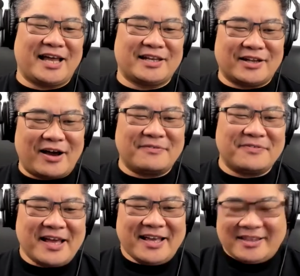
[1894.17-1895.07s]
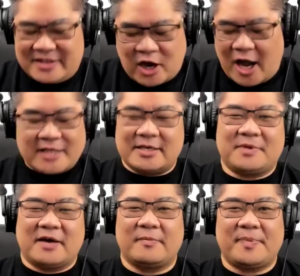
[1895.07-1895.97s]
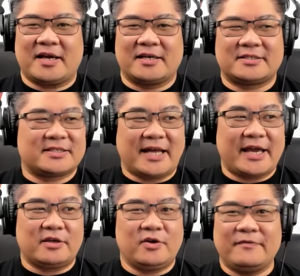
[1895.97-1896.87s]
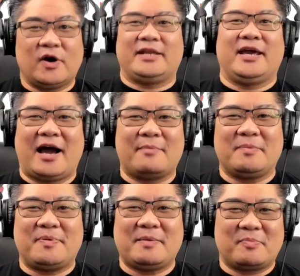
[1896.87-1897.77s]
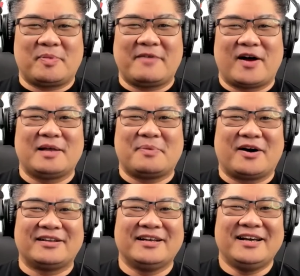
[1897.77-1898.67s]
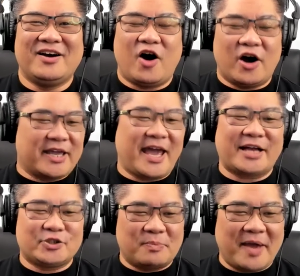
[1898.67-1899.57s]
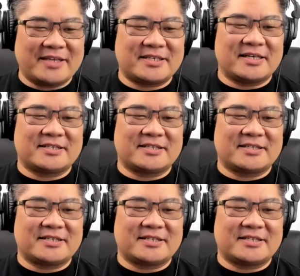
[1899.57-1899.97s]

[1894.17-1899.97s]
I love the concept of it because it's like you have no idea how many people play volleyball on a casual basis